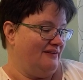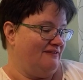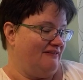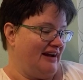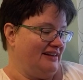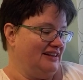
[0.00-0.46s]

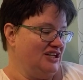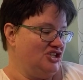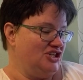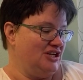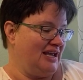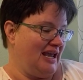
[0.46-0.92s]
Finally,
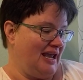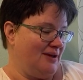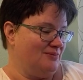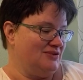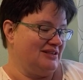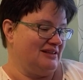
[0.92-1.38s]
she
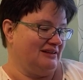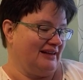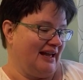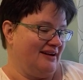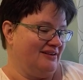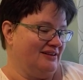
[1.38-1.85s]
came to the
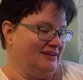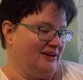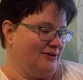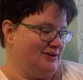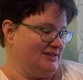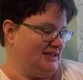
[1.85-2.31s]
land of the
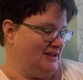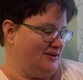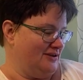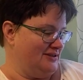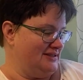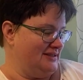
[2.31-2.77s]
lotus
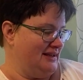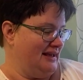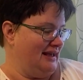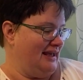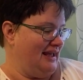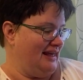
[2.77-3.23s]
eaters,
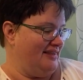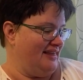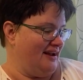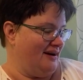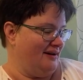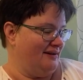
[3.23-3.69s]
and
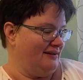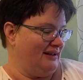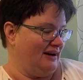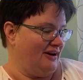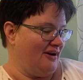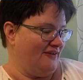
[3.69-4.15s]
there,
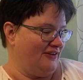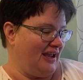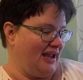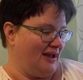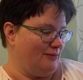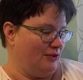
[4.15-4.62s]
getting off a
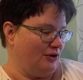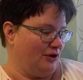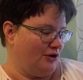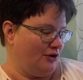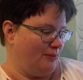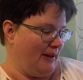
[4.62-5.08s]
camel,
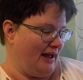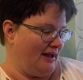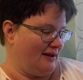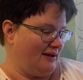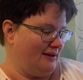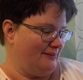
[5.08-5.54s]
hurt her
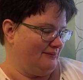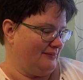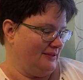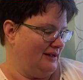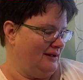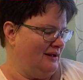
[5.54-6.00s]
back.
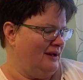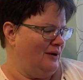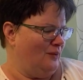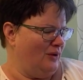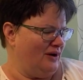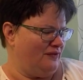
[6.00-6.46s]

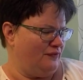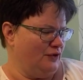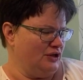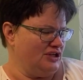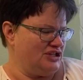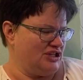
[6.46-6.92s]
What a
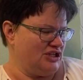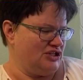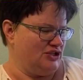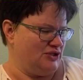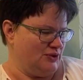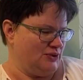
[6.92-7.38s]
foolish thing
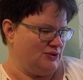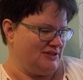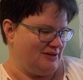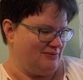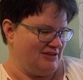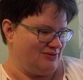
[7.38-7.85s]
to do,
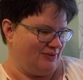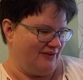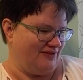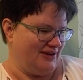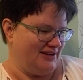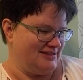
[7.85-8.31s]
said Miss
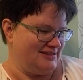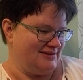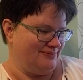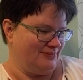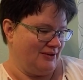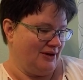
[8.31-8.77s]

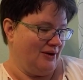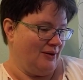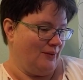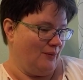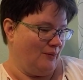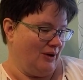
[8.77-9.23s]
Rumphius.
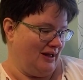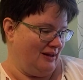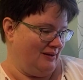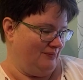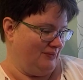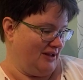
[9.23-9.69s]

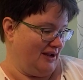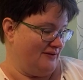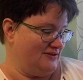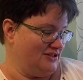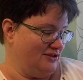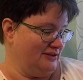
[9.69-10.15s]
Well, I
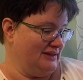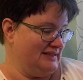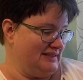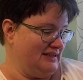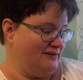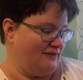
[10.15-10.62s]
have certainly
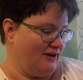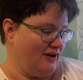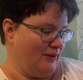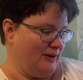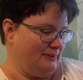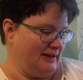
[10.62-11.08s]
seen
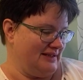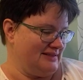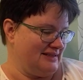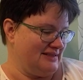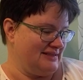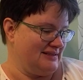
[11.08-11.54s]
faraway
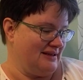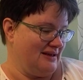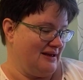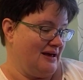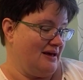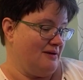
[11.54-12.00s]
places.
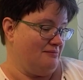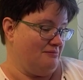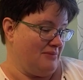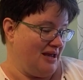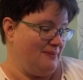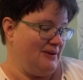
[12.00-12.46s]

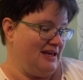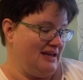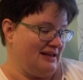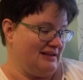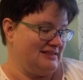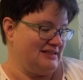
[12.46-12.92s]
Maybe
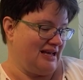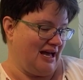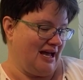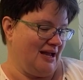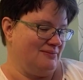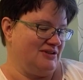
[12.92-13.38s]
it is
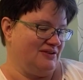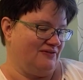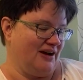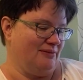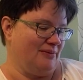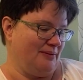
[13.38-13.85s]
time to
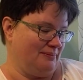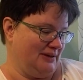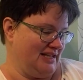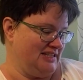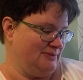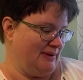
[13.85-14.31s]
find my
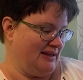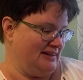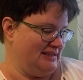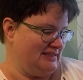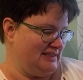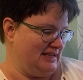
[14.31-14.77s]
place by
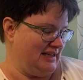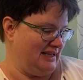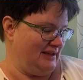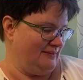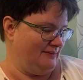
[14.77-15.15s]
the sea.